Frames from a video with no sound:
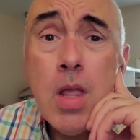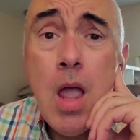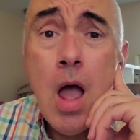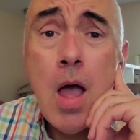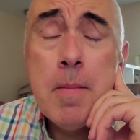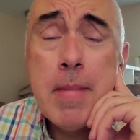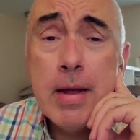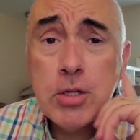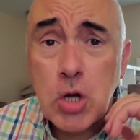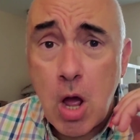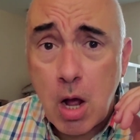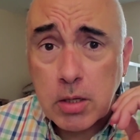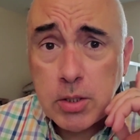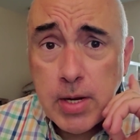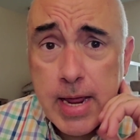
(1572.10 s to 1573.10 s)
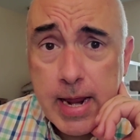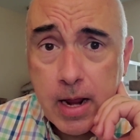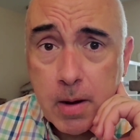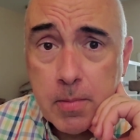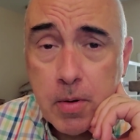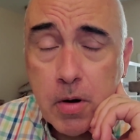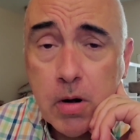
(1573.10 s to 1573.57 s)
I talked to
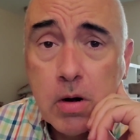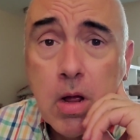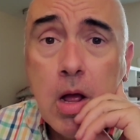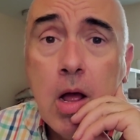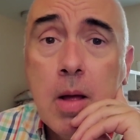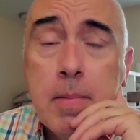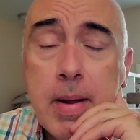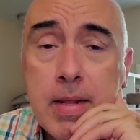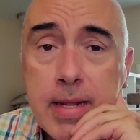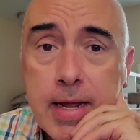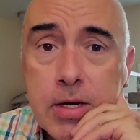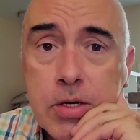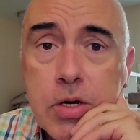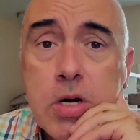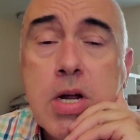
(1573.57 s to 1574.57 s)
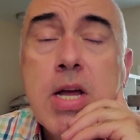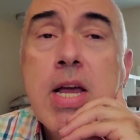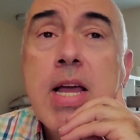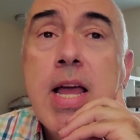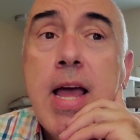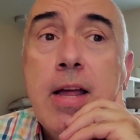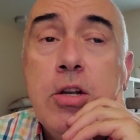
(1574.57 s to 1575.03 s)
Amber, my lender,
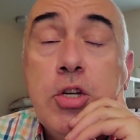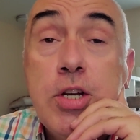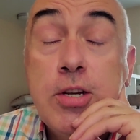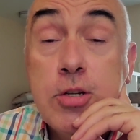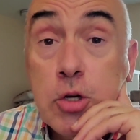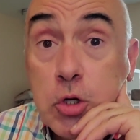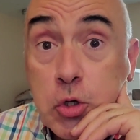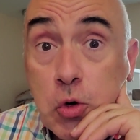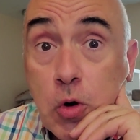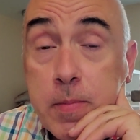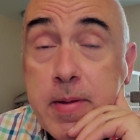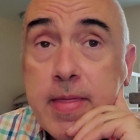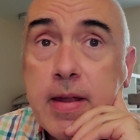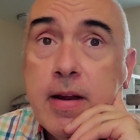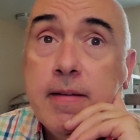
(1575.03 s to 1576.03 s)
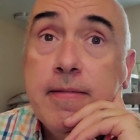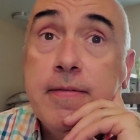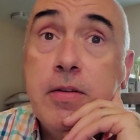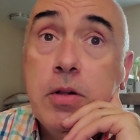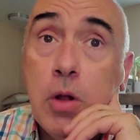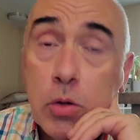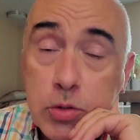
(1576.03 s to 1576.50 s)
and she's assured me that if
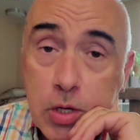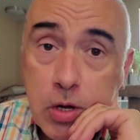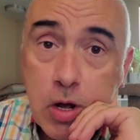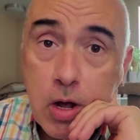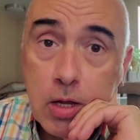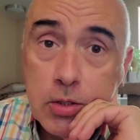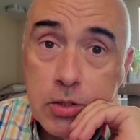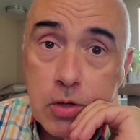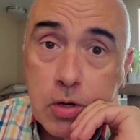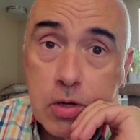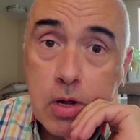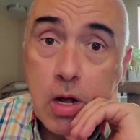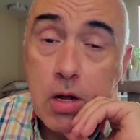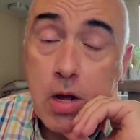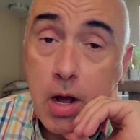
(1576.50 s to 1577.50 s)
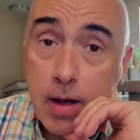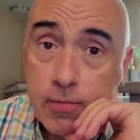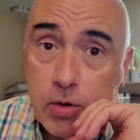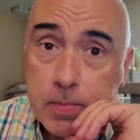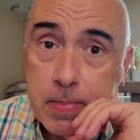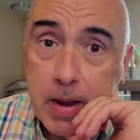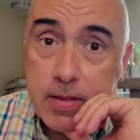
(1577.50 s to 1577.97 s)
closing costs are
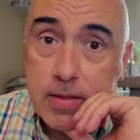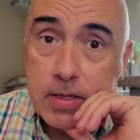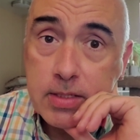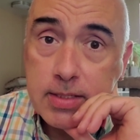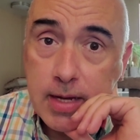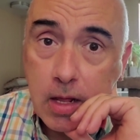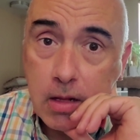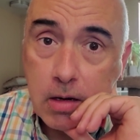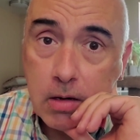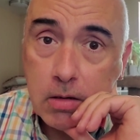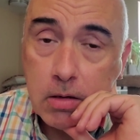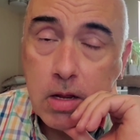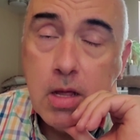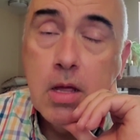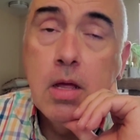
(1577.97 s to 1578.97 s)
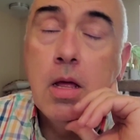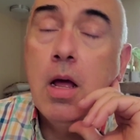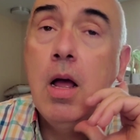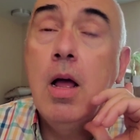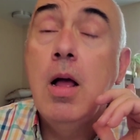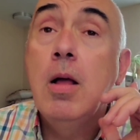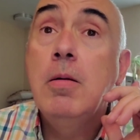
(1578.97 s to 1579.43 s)
covered by the seller,
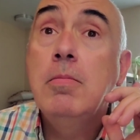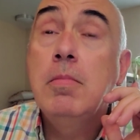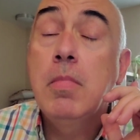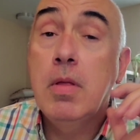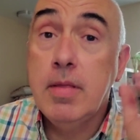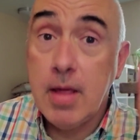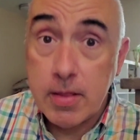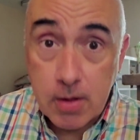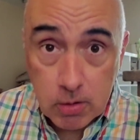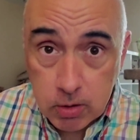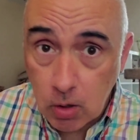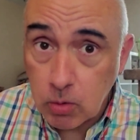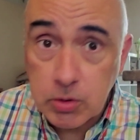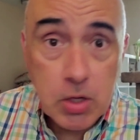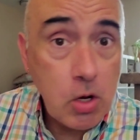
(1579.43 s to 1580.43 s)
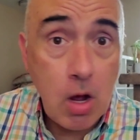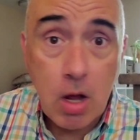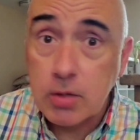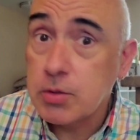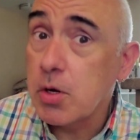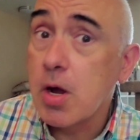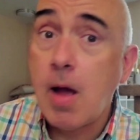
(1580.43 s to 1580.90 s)
then the closing
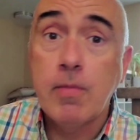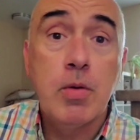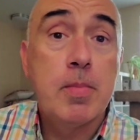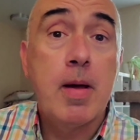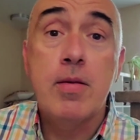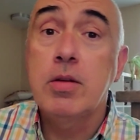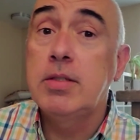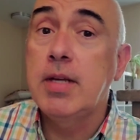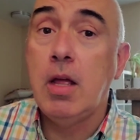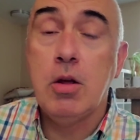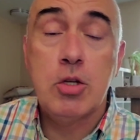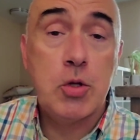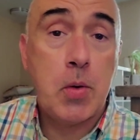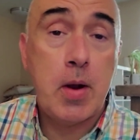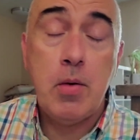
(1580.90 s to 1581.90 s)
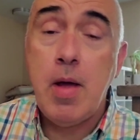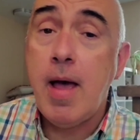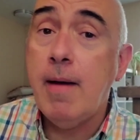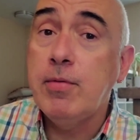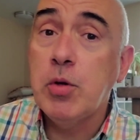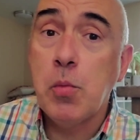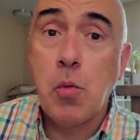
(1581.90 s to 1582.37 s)
costs are covered by the seller. So I don't
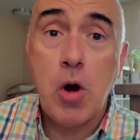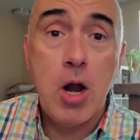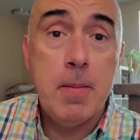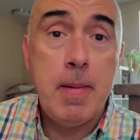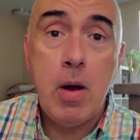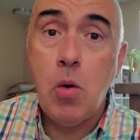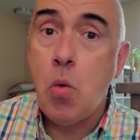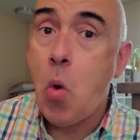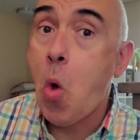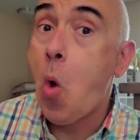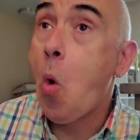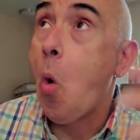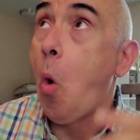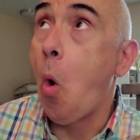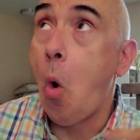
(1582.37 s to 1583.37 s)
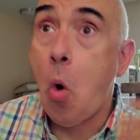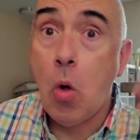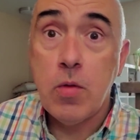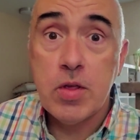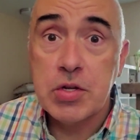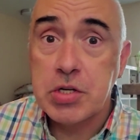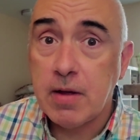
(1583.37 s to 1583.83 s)
have to worry about
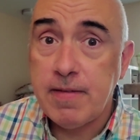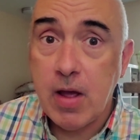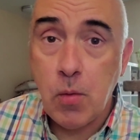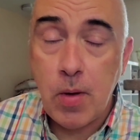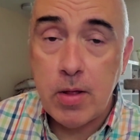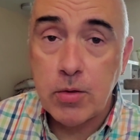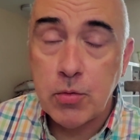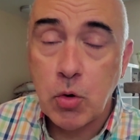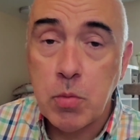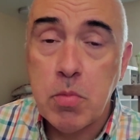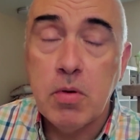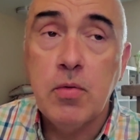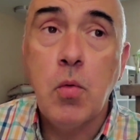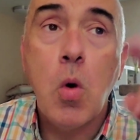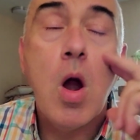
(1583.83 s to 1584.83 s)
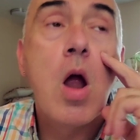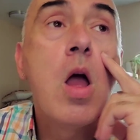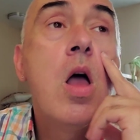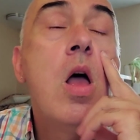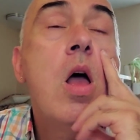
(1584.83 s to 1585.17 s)
all the stuff I went through before